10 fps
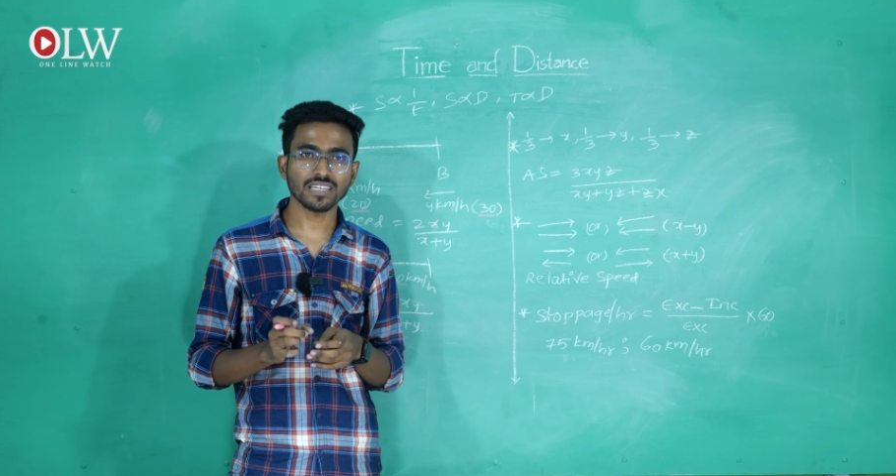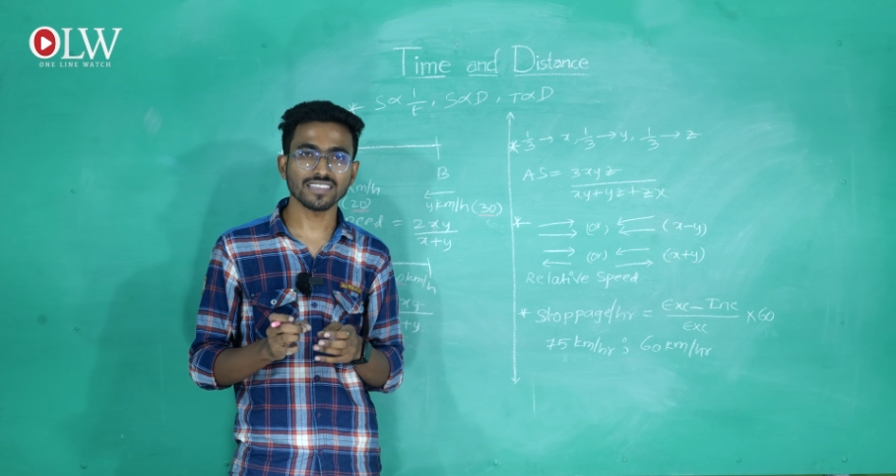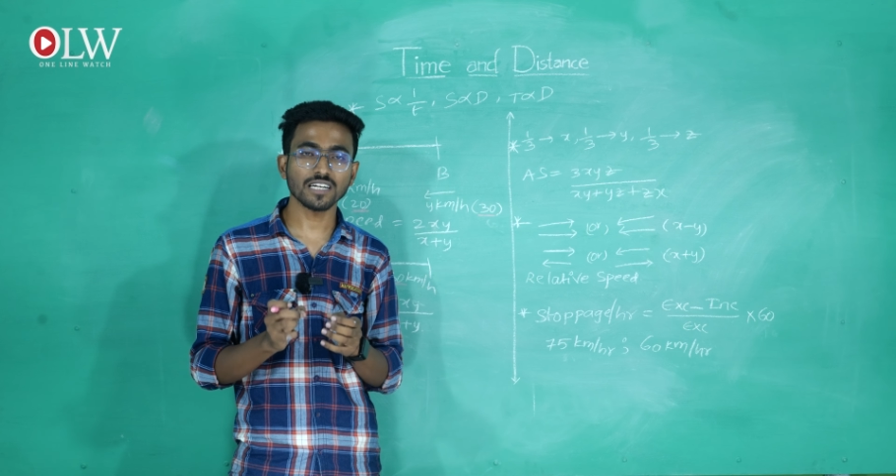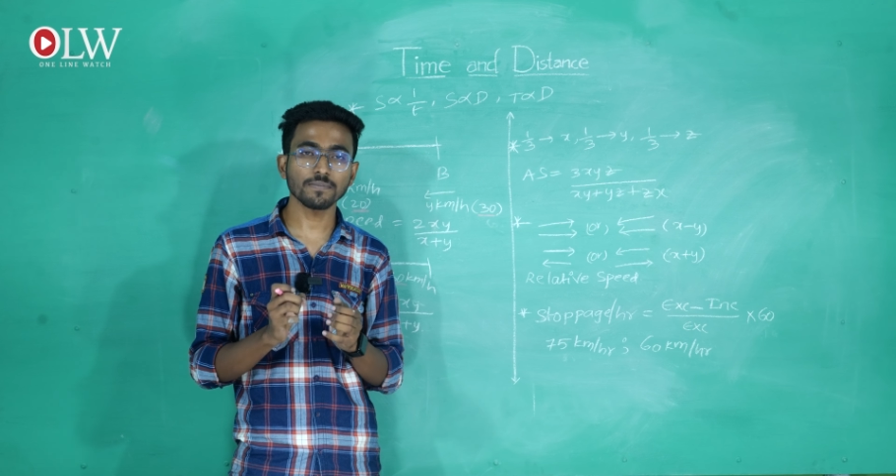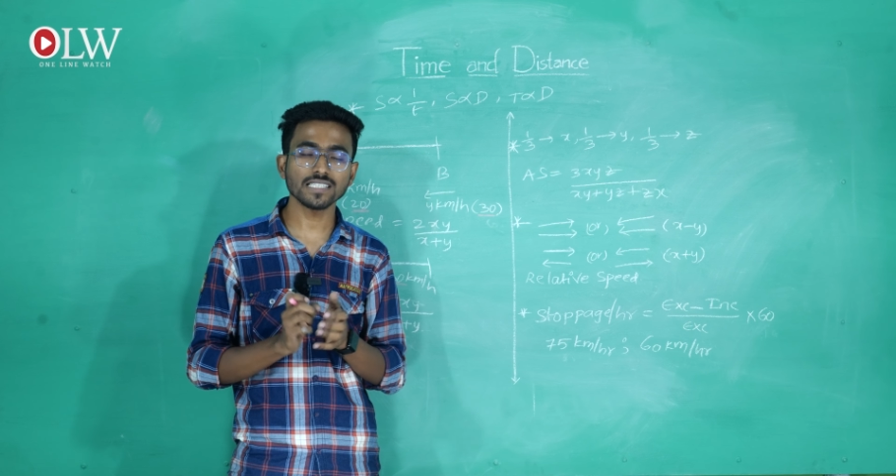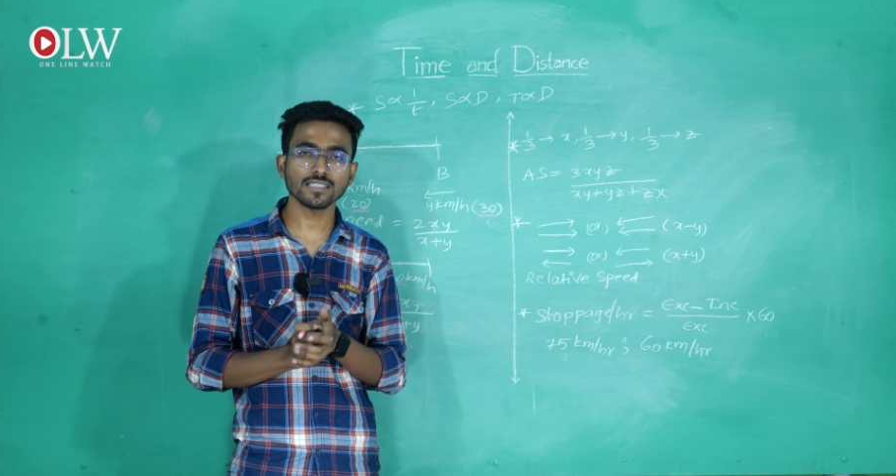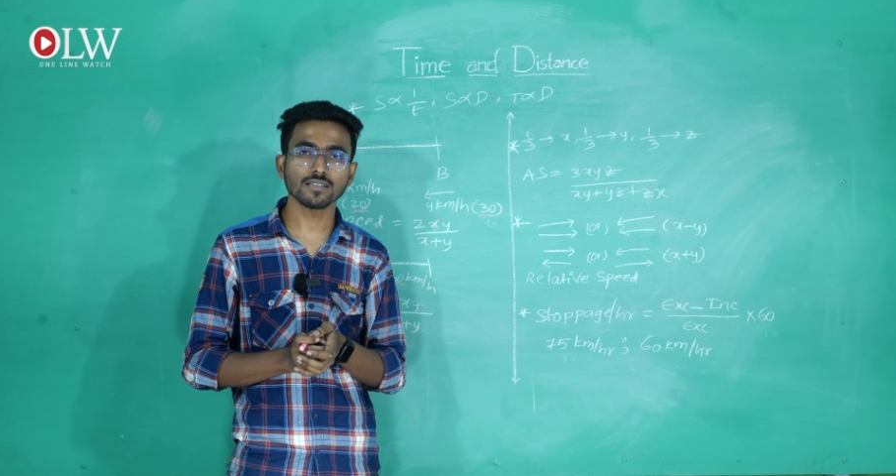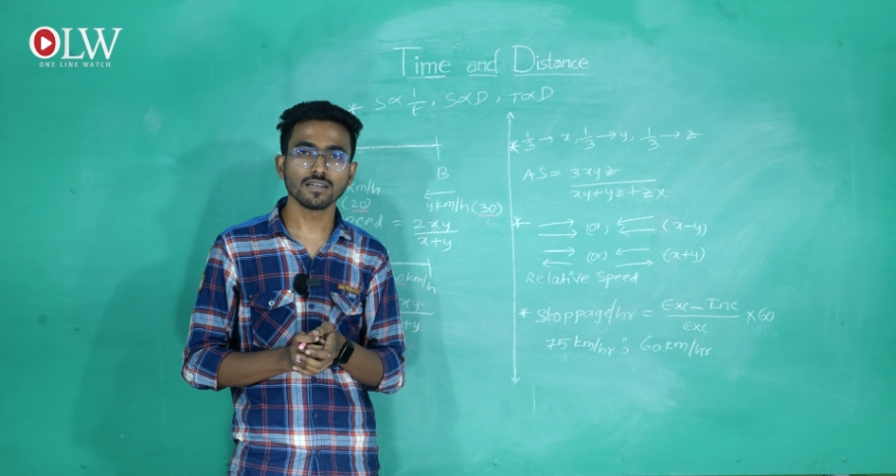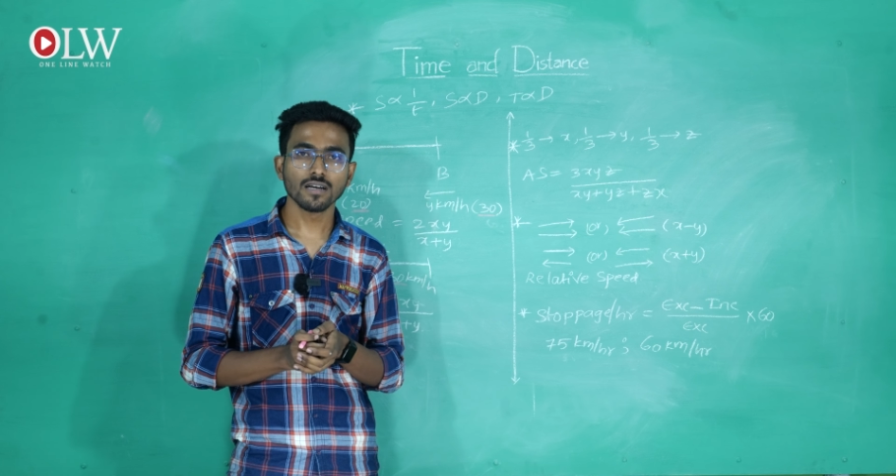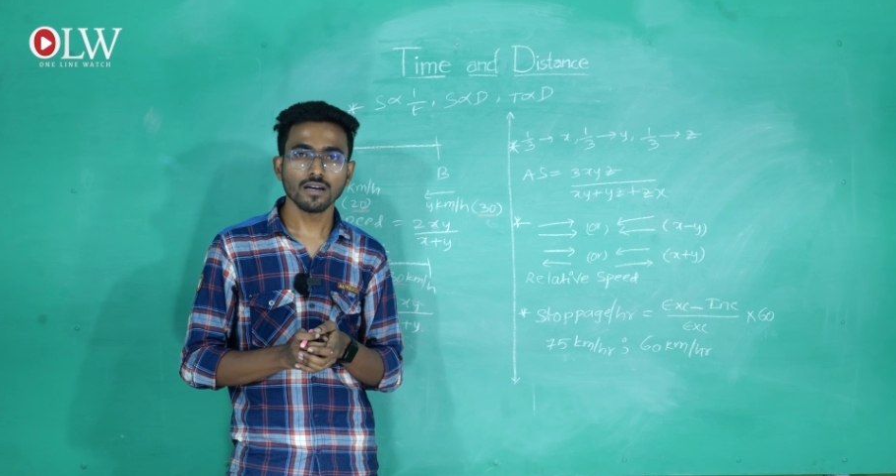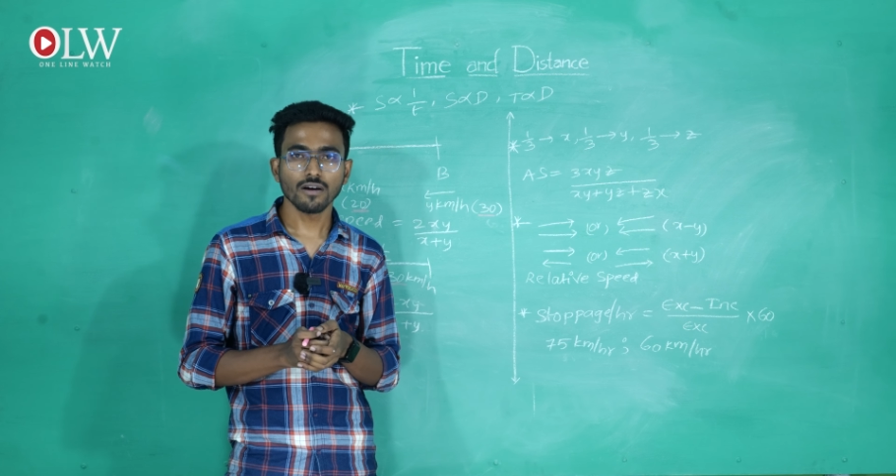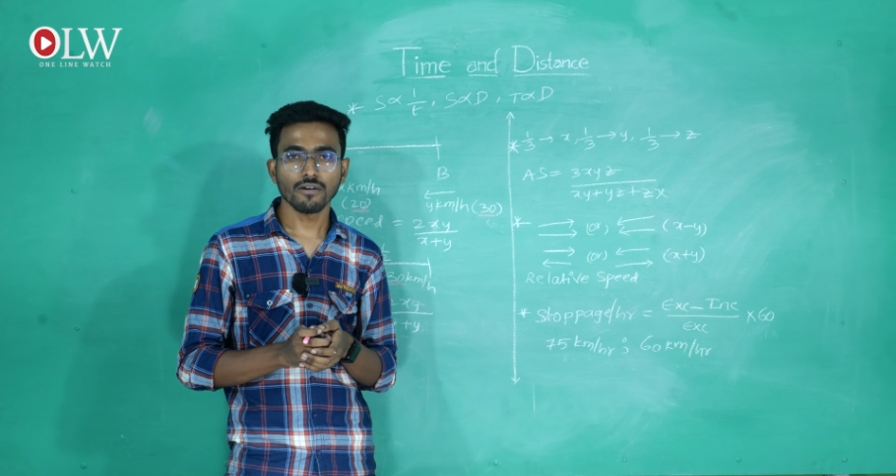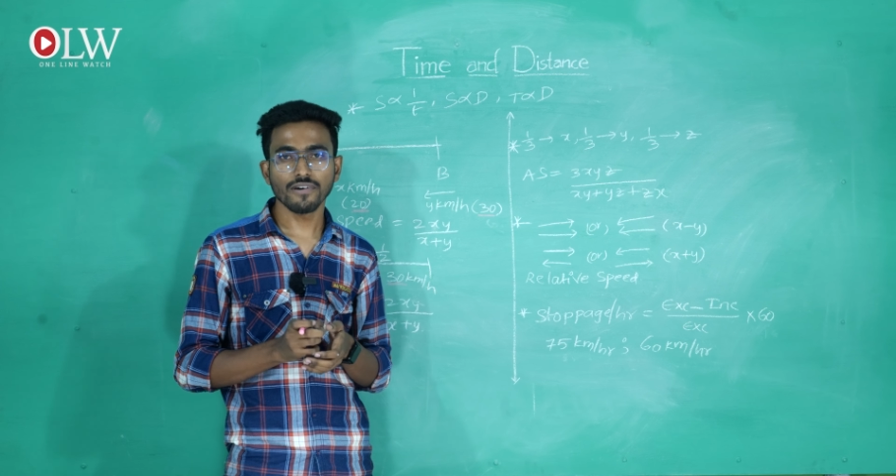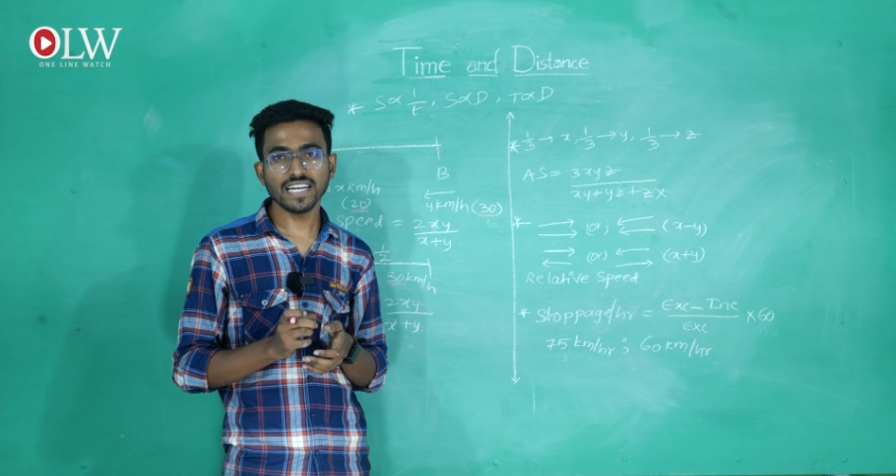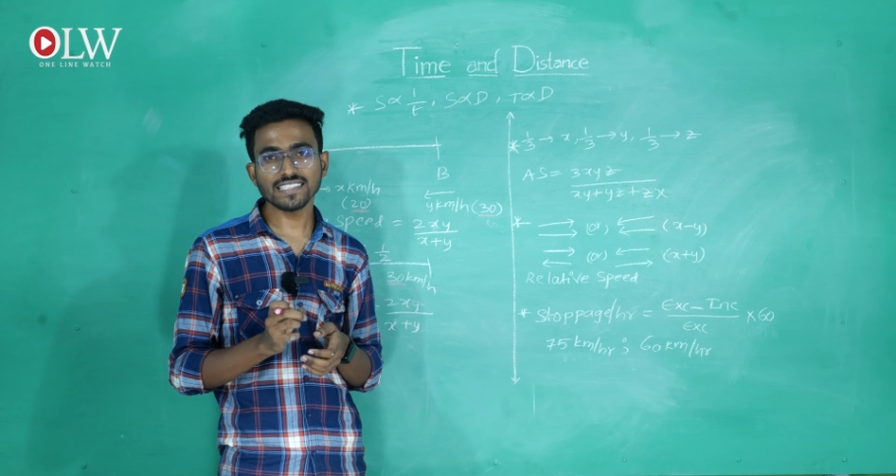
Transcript: That means when